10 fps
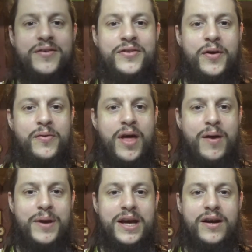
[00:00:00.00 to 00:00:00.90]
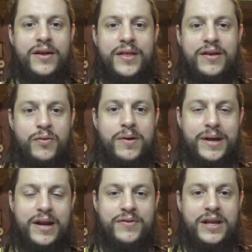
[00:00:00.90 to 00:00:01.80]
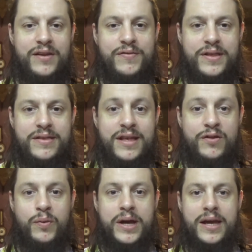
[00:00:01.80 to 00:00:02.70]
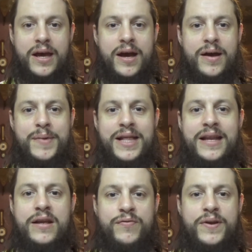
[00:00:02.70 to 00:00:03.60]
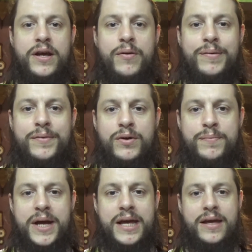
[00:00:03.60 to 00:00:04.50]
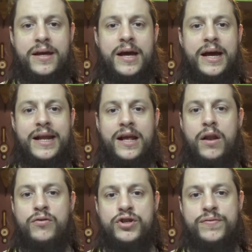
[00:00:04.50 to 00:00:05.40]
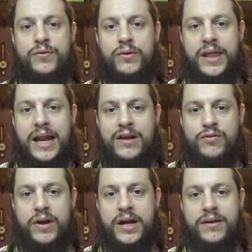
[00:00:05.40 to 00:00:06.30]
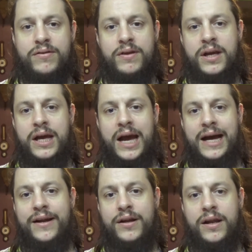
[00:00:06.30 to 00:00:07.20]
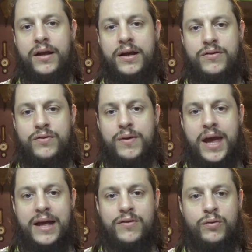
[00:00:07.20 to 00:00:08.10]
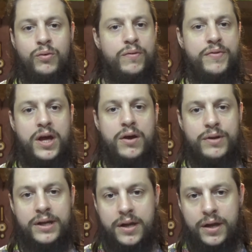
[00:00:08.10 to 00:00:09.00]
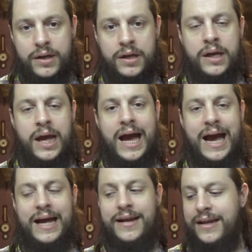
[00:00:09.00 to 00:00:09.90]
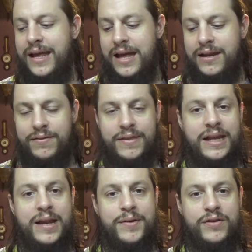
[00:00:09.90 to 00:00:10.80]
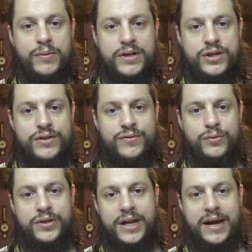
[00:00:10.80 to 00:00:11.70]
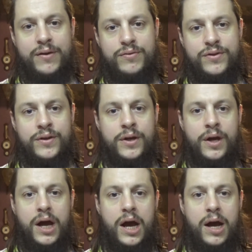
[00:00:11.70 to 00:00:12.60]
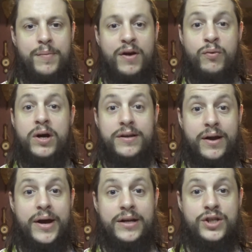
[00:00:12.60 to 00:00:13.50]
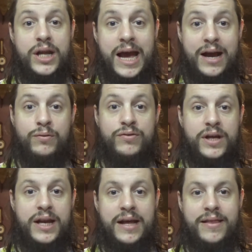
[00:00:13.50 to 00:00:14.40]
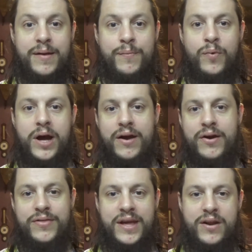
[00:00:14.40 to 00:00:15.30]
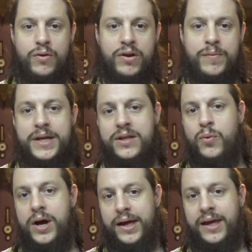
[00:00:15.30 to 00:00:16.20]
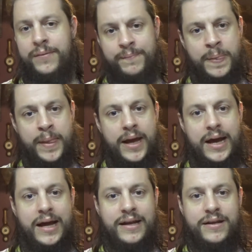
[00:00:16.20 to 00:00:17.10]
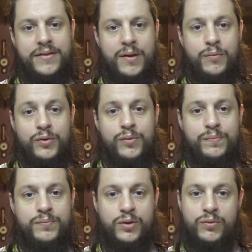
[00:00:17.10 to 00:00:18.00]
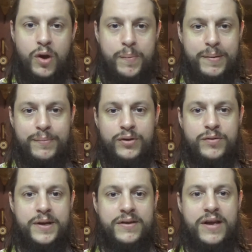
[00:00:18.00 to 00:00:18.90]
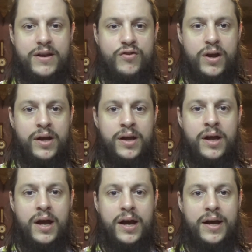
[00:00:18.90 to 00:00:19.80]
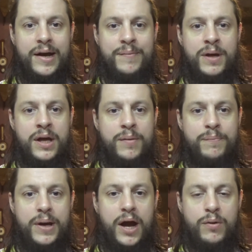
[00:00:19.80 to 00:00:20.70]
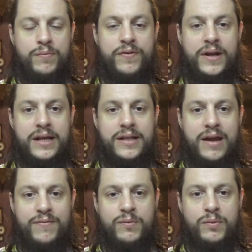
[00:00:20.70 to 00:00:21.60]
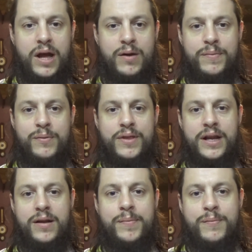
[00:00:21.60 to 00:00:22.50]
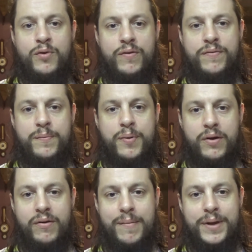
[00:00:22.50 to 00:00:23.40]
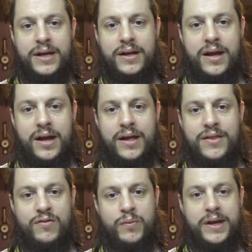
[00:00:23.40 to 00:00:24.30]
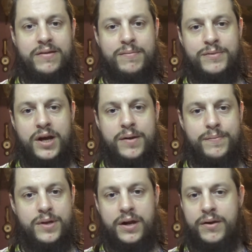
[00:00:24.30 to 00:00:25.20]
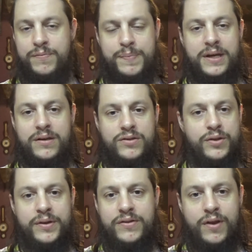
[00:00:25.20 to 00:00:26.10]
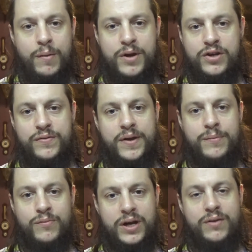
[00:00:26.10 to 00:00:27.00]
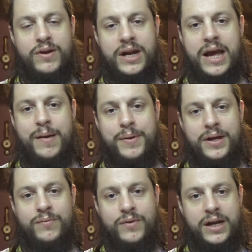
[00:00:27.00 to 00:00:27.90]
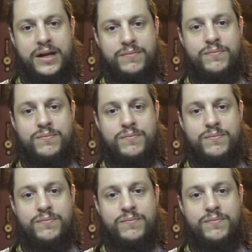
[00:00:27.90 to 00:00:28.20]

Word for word: so there we are. That's when I'm going to have to leave it this week. In the next video I'm going to make an enclosure for all the electronics, and I'd like to get all of the coding done and get the limit switches sorted out. I've worked out actually how to connect them where they're not going to be in the way, and they will do top and bottom, etc. But hopefully David will help me with a little bit more of the programming this week sometime. You know, he's been doing so much of it. I'm really, really happy, and I'm really